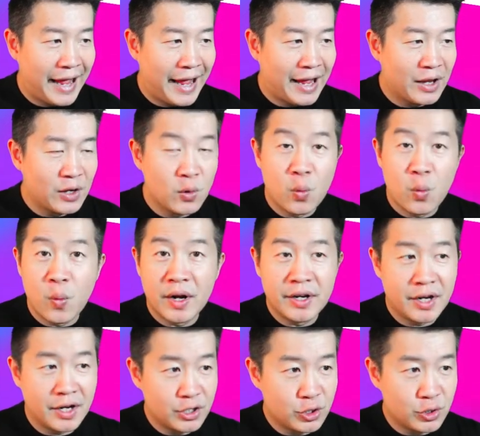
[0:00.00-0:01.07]
and
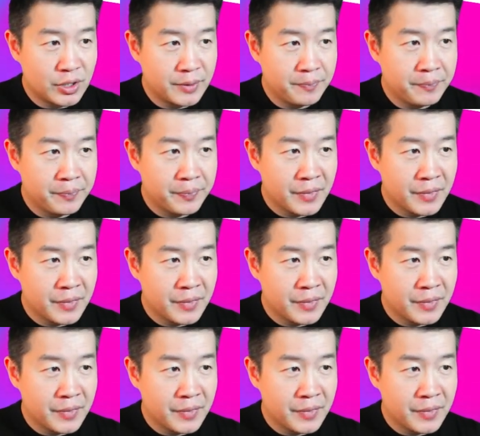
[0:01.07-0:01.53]
100.